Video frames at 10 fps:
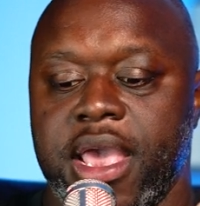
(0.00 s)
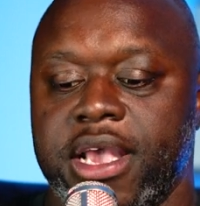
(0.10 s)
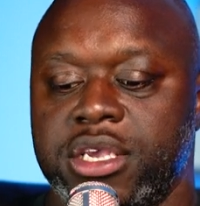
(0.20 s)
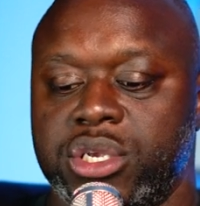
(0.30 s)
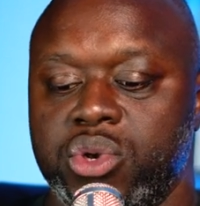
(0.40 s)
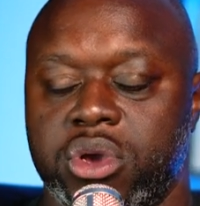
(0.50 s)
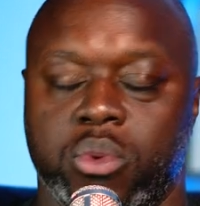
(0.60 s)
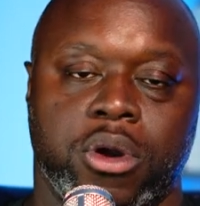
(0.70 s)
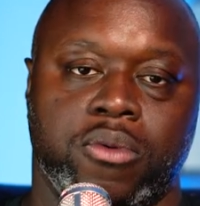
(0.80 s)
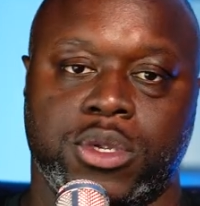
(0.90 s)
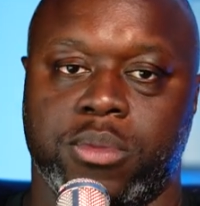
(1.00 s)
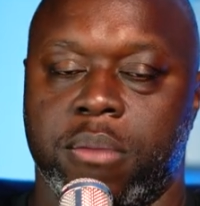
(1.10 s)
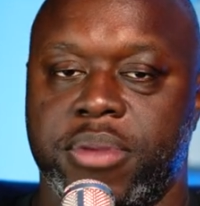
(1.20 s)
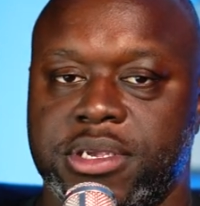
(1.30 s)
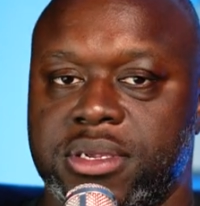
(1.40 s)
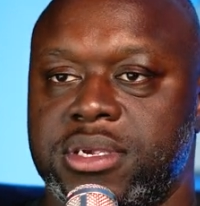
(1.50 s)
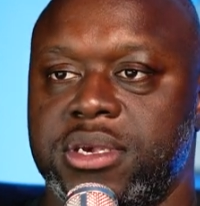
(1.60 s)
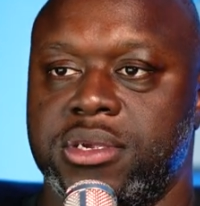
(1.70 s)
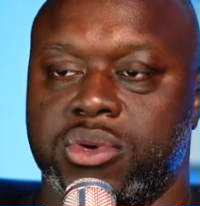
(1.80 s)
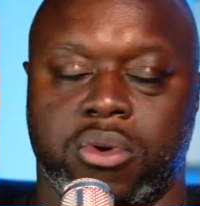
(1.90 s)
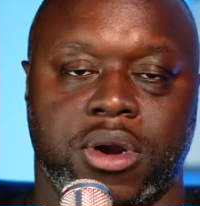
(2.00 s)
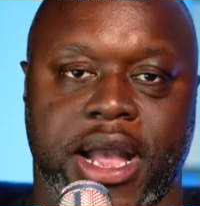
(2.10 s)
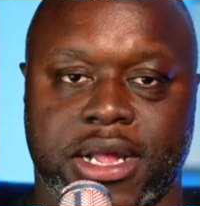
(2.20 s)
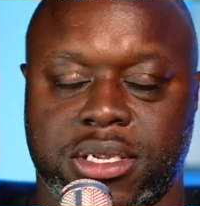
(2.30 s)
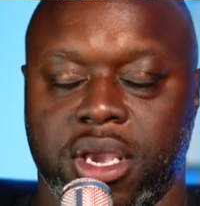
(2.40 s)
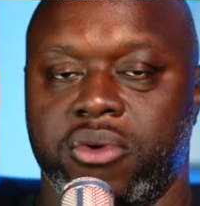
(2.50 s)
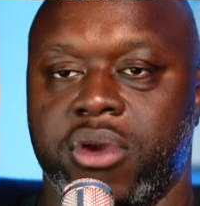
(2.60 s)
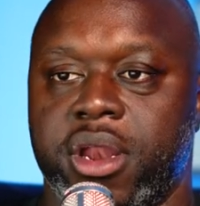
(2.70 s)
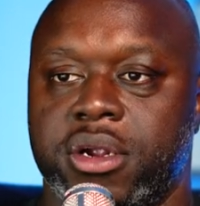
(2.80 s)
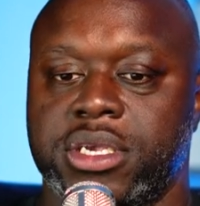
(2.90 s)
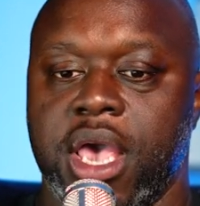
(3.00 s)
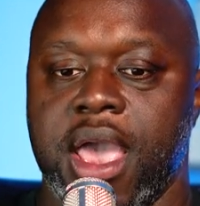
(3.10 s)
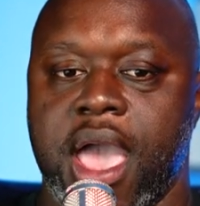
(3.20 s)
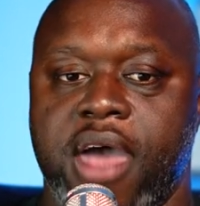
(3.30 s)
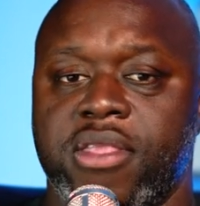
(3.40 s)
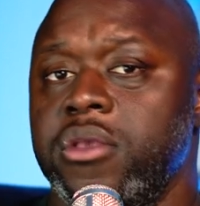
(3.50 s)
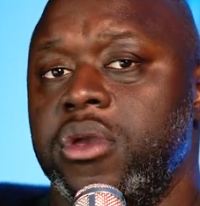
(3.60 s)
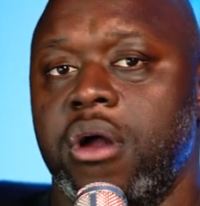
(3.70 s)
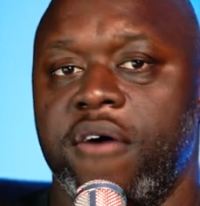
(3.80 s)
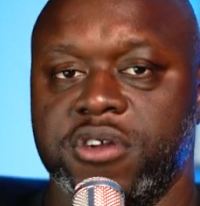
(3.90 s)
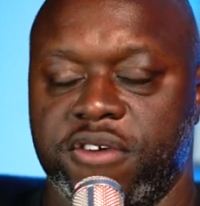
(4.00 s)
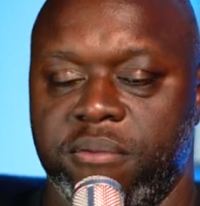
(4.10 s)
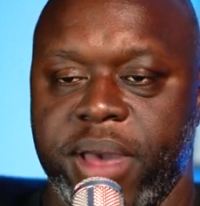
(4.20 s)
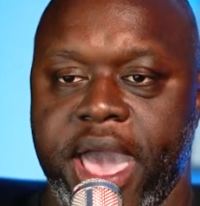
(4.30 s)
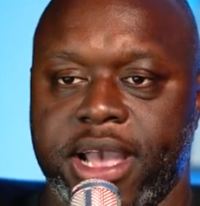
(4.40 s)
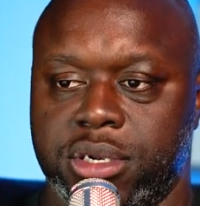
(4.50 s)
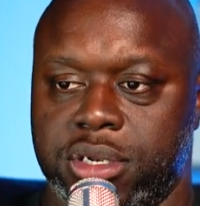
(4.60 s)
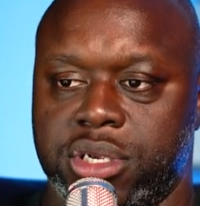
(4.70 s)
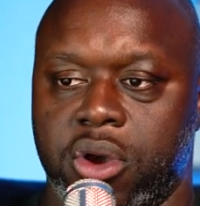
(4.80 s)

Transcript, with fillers: is you can work with small businesses or content creators, and then you can offer different packages.